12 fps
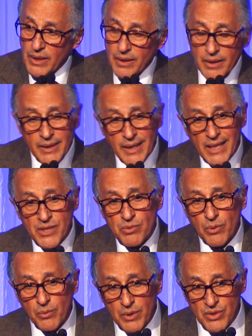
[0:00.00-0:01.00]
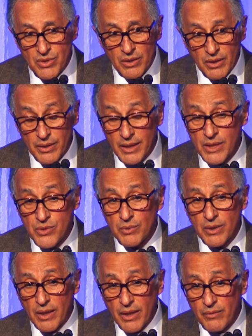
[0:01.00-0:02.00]
And that's what we saw, and that's
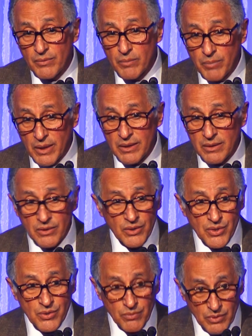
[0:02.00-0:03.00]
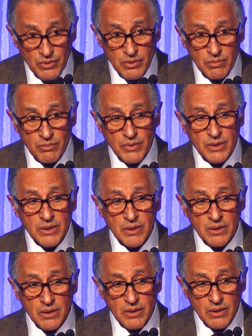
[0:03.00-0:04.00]
what everybody in this room
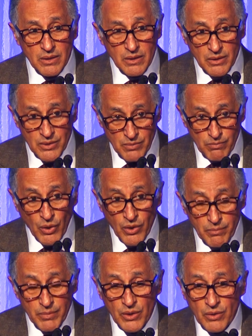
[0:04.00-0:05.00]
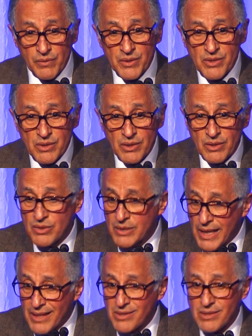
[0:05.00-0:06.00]
that has been overseas,
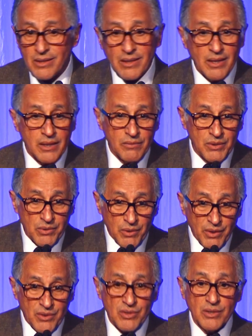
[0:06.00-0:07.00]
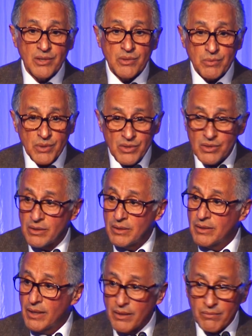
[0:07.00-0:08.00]
that's the kind of atrocities we
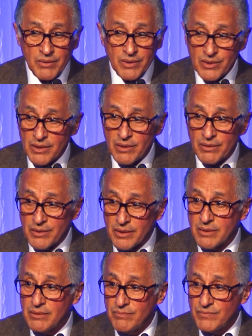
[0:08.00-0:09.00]
see every single day.